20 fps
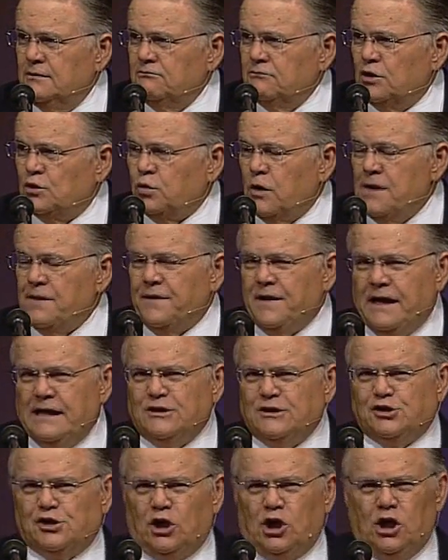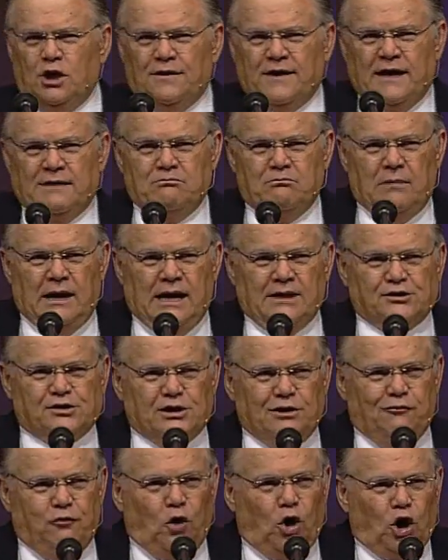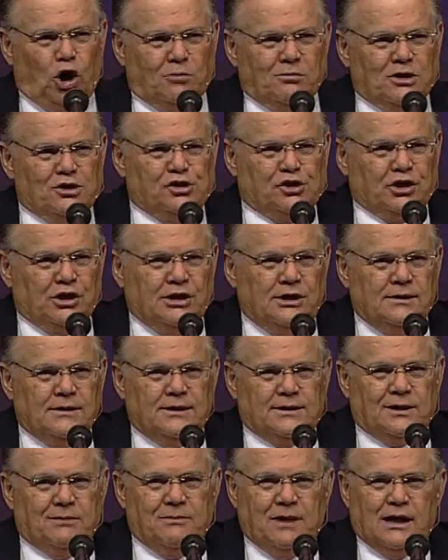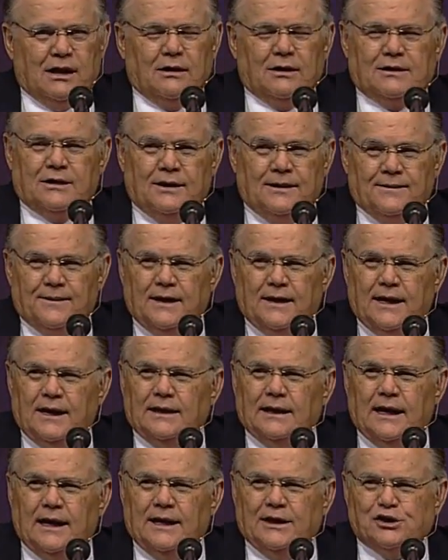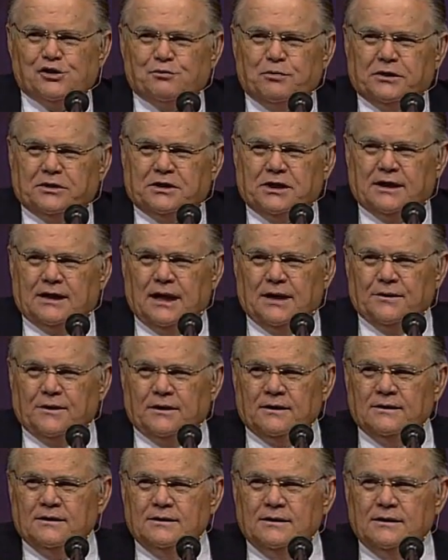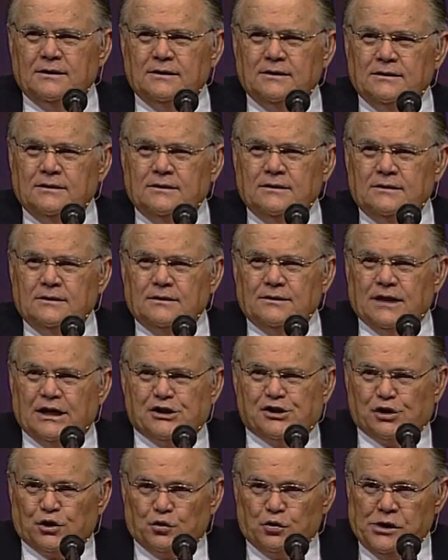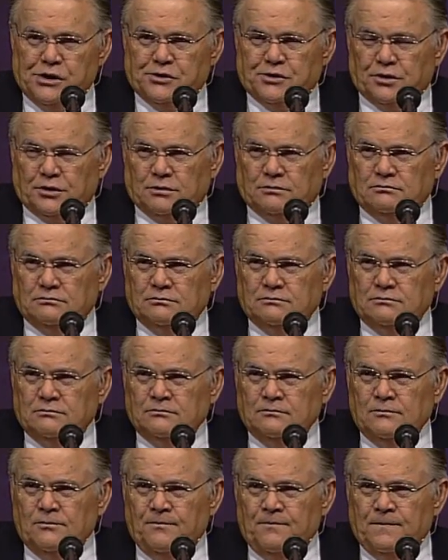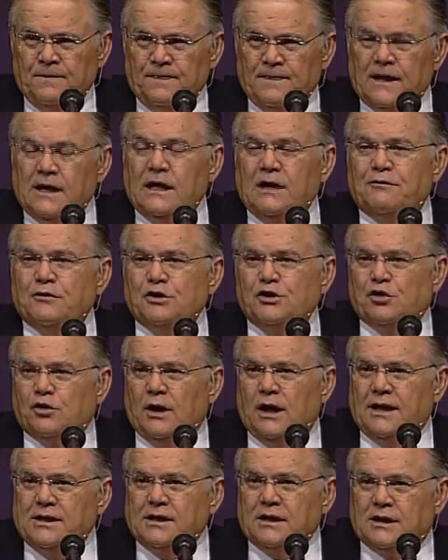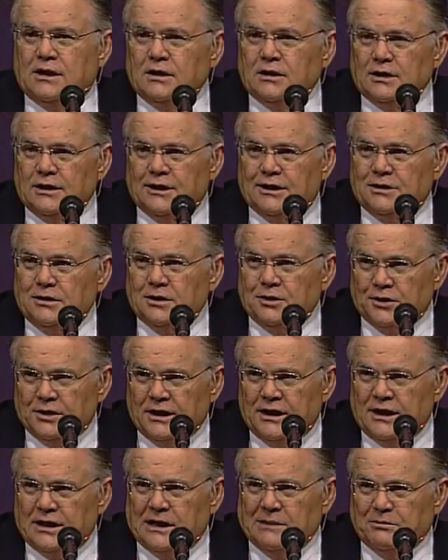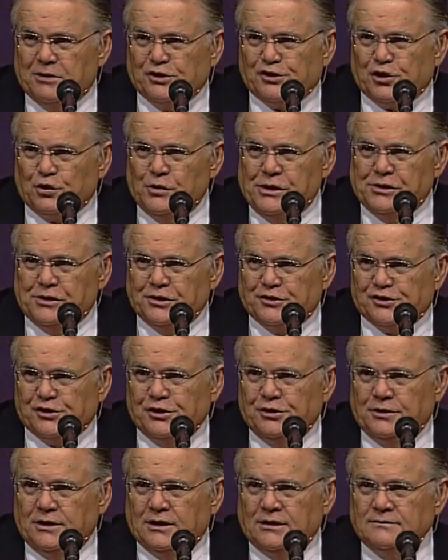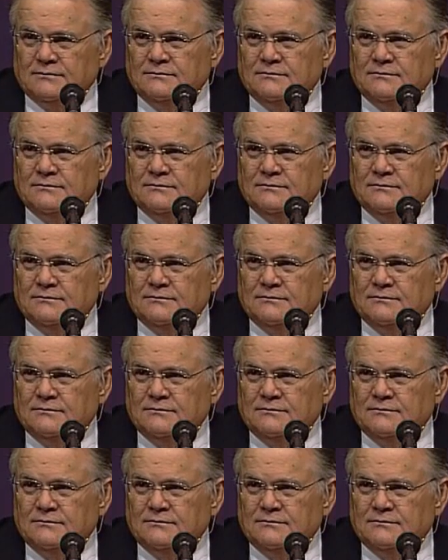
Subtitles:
But when they saw that massive war machine that America and the Allies put together, they surrendered. They even tried to kill Hitler to get him to surrender sooner.